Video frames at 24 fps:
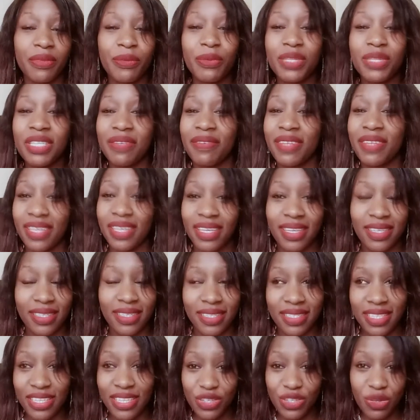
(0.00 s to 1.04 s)
Whatever the
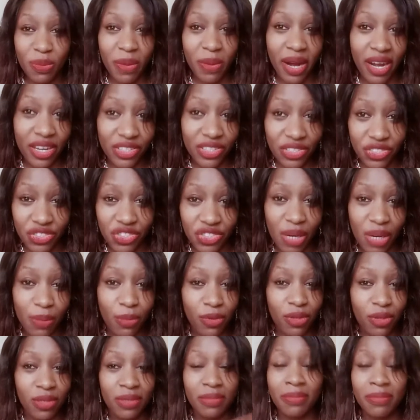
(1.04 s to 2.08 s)
case, is your marriage in
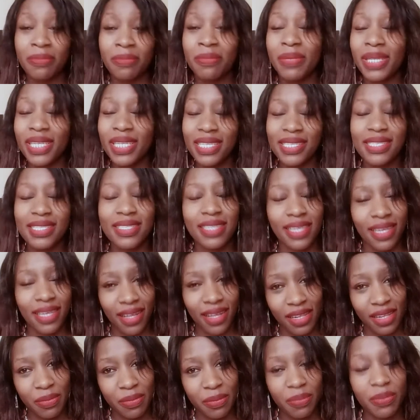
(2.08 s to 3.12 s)
trouble? Please seek
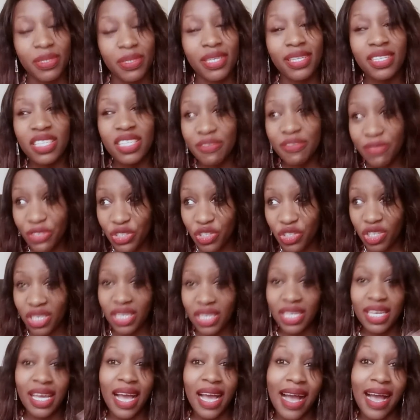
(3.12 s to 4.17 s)
help.
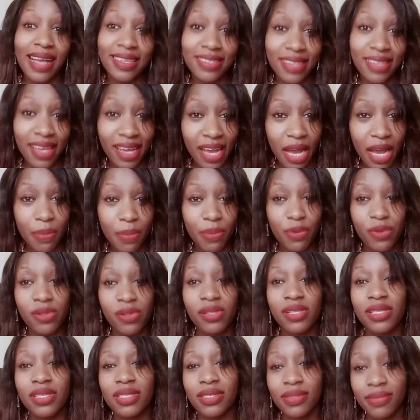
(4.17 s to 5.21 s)
Individually, as a
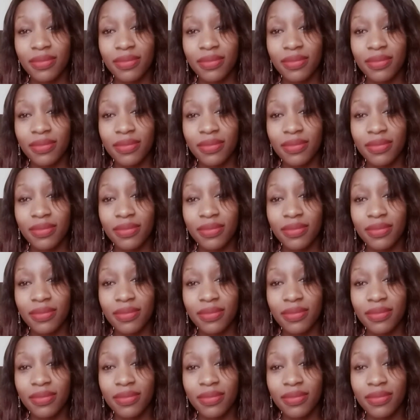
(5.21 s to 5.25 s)
couple,